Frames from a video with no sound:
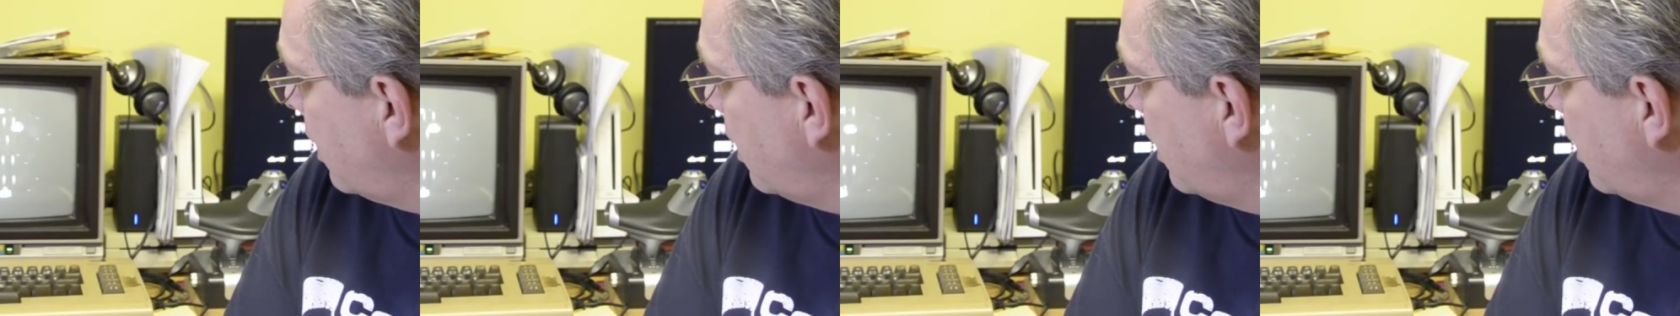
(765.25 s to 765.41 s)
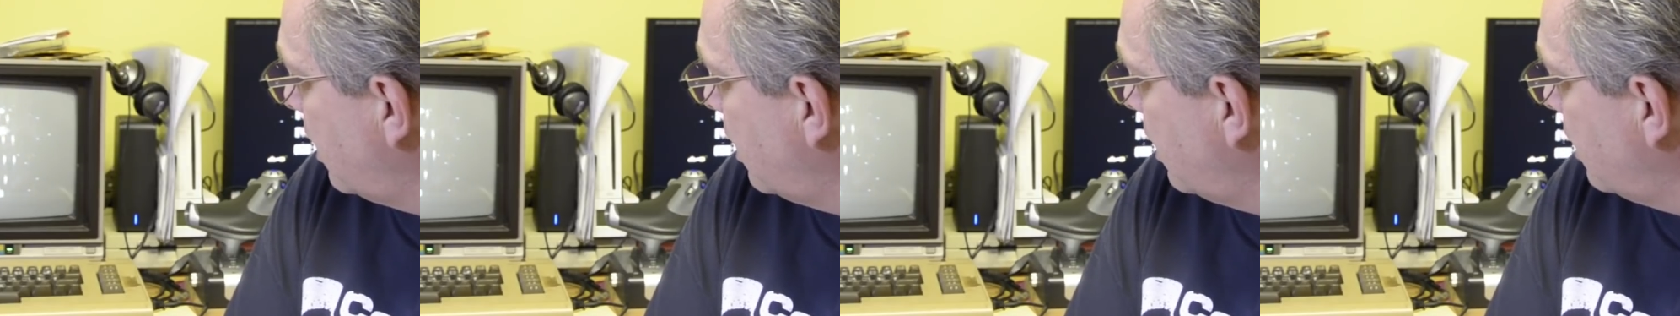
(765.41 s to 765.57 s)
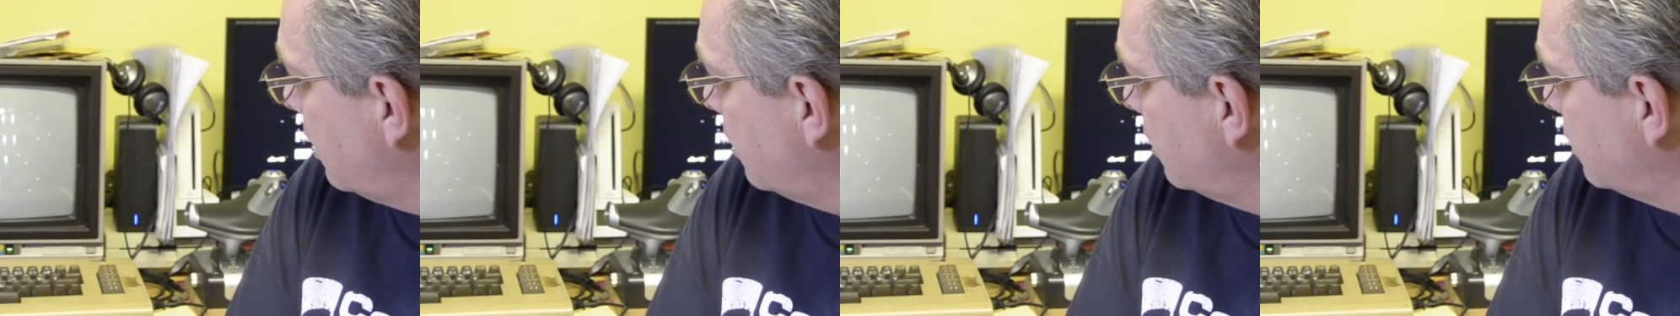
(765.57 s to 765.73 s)

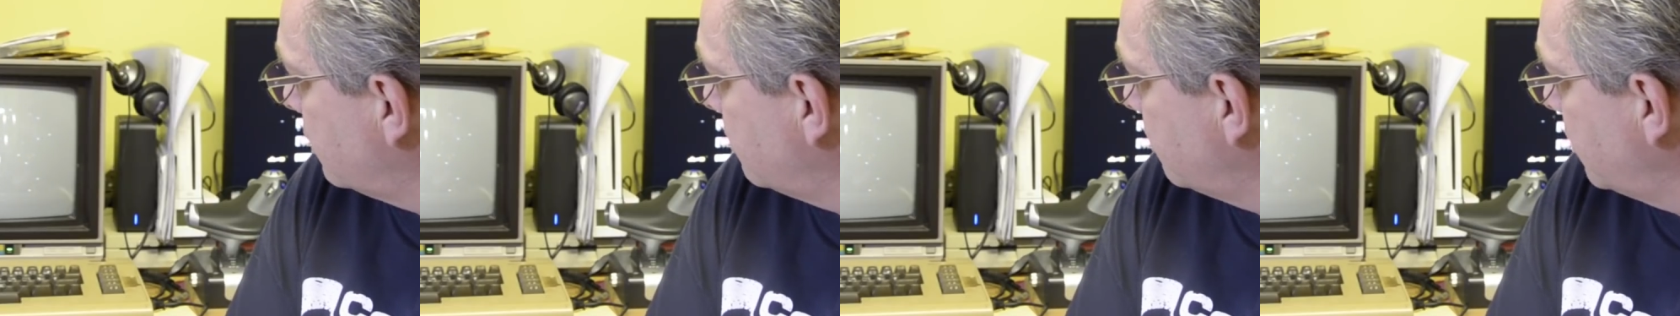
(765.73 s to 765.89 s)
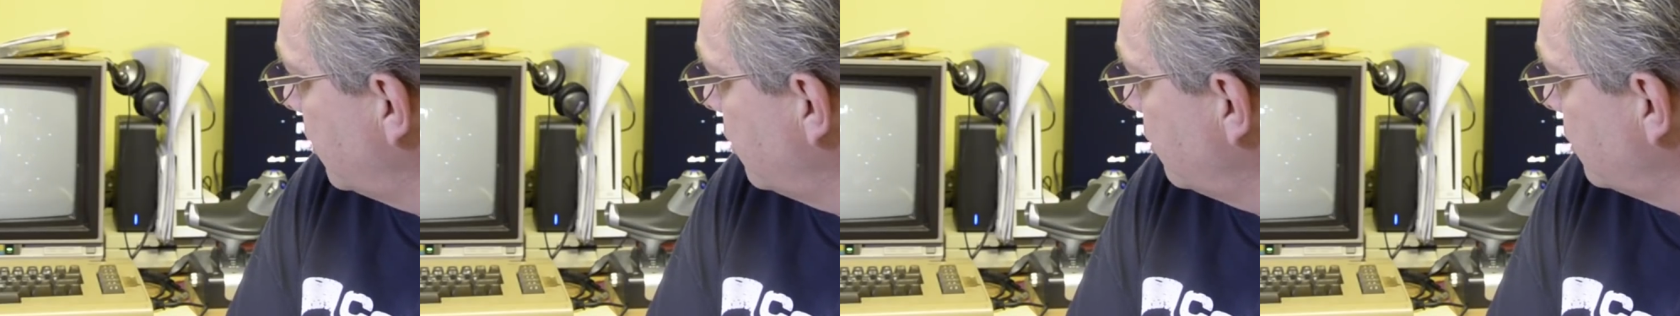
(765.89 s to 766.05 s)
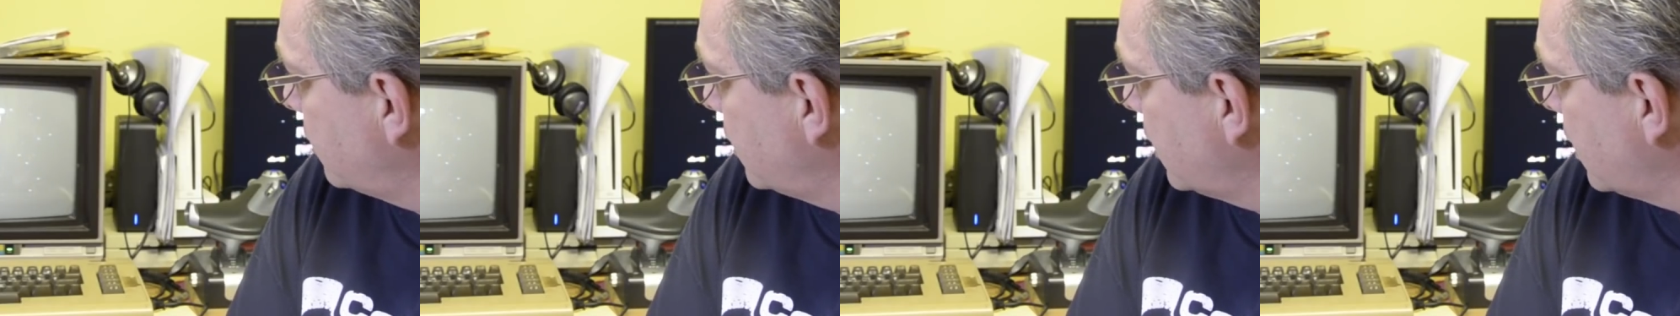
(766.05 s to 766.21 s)
and there's
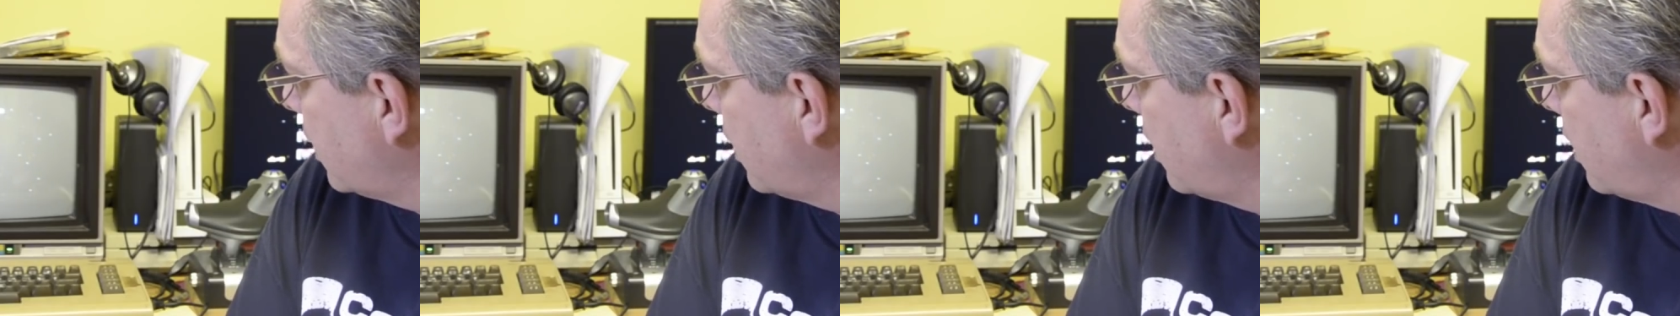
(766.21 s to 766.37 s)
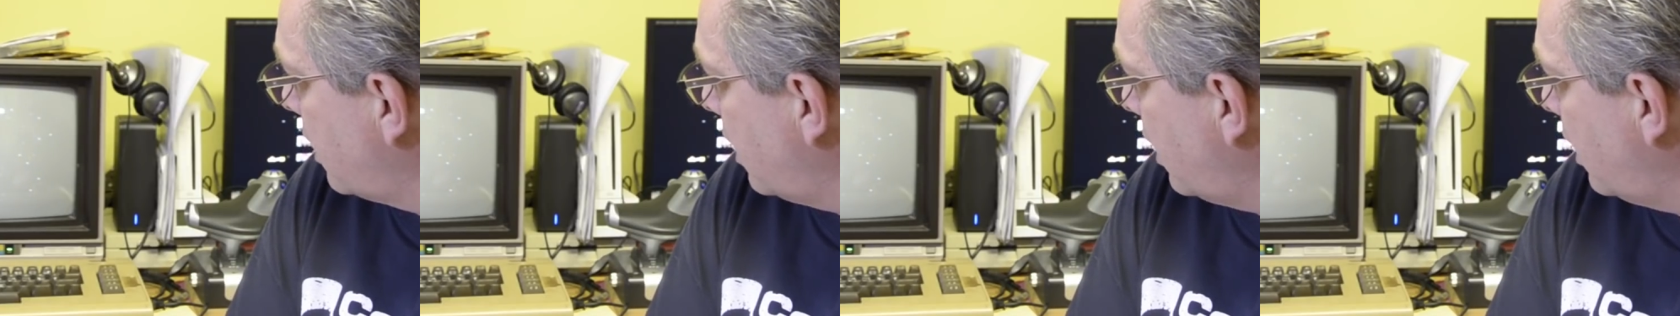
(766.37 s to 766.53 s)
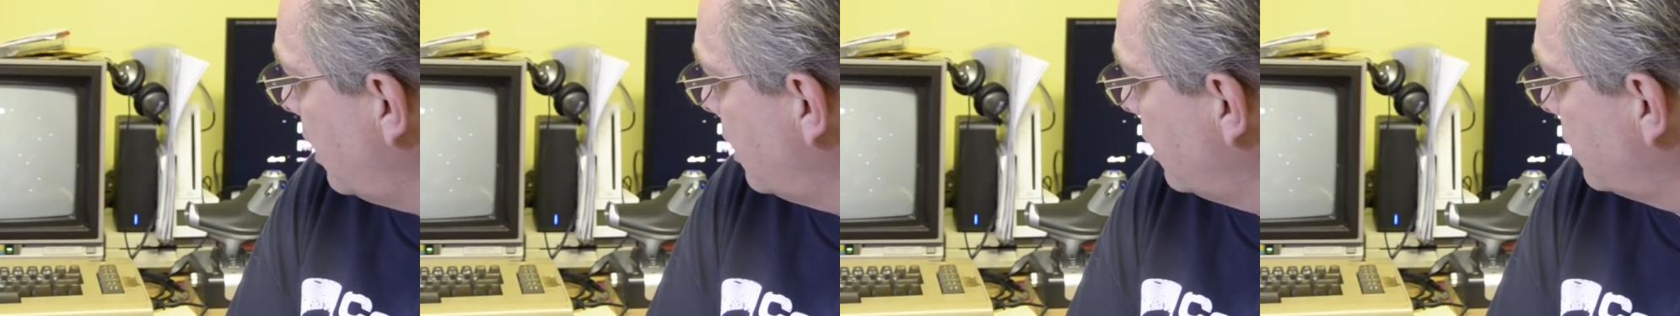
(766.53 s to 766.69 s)

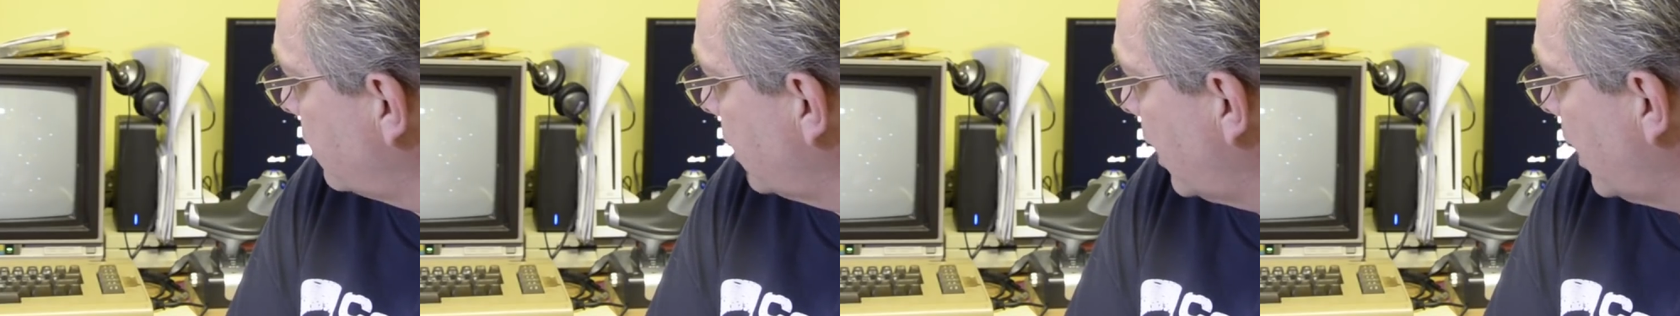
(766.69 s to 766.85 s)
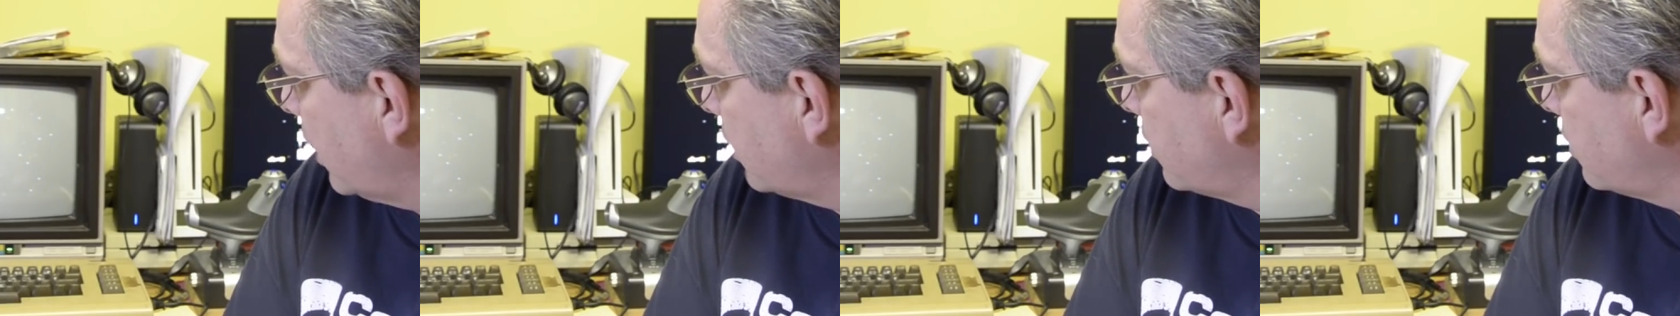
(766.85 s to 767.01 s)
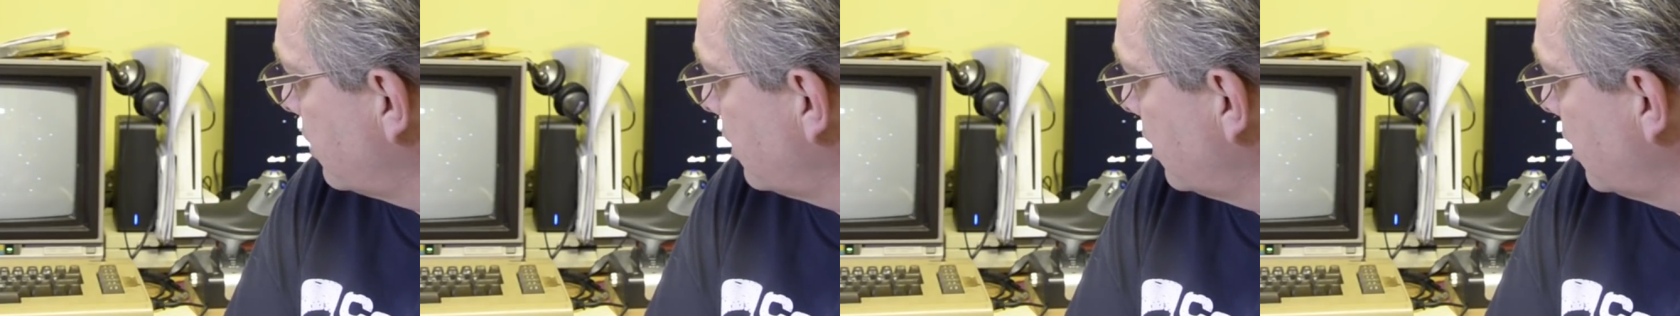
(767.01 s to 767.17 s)
music, and it's
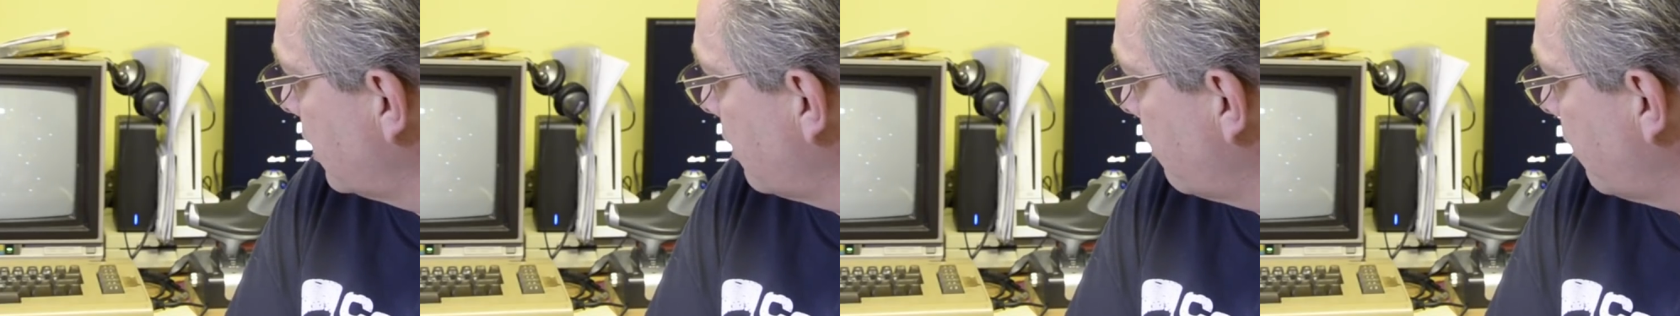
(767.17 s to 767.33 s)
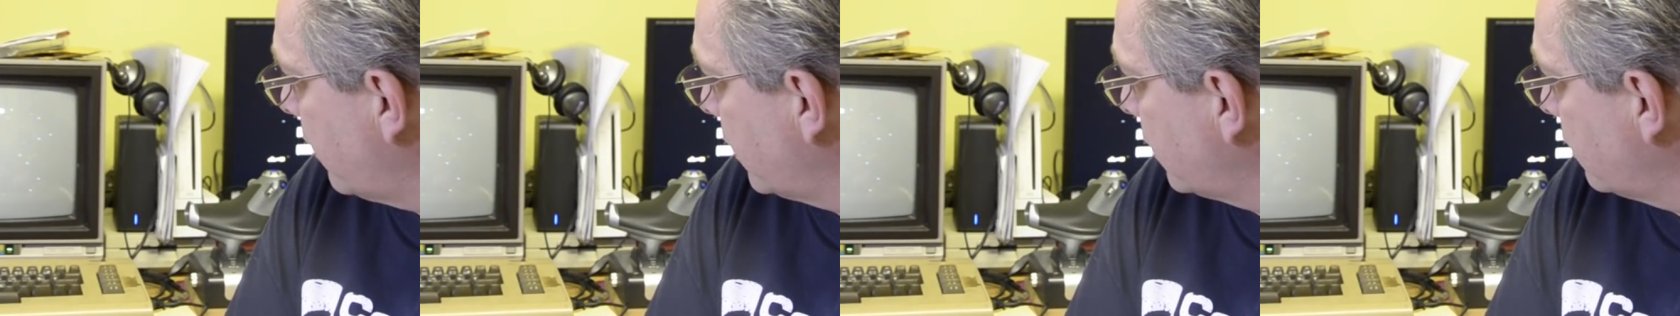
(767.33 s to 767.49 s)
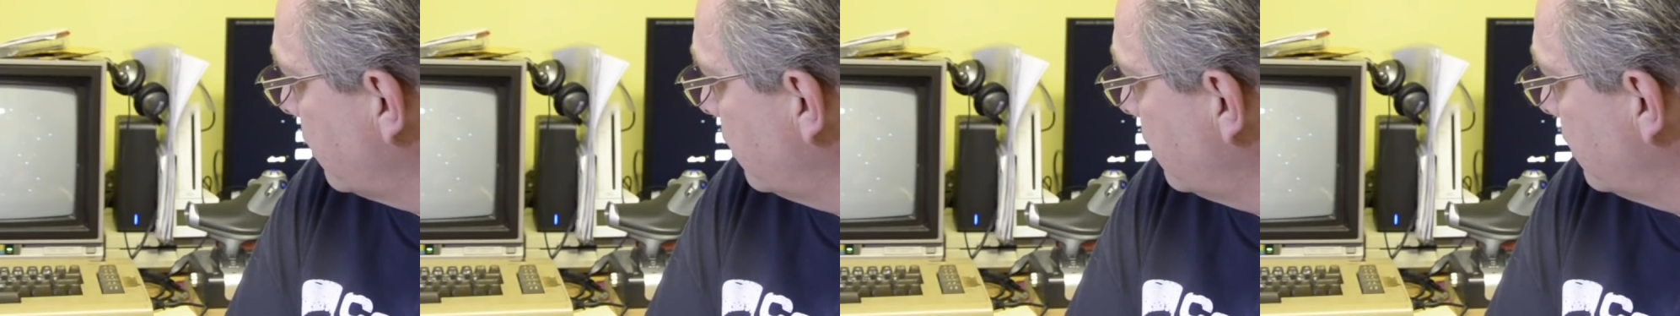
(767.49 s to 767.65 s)
actually
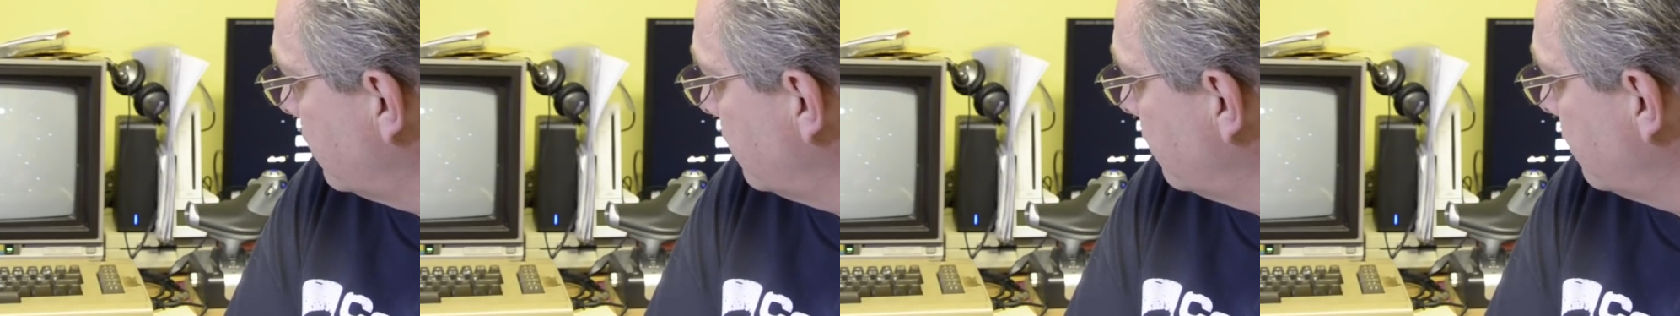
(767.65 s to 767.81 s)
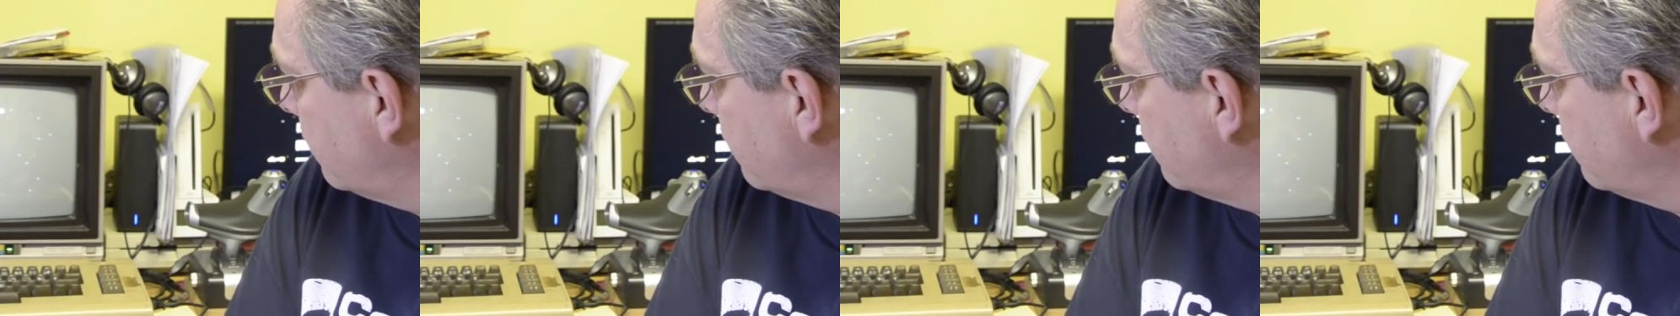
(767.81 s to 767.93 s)
quite good.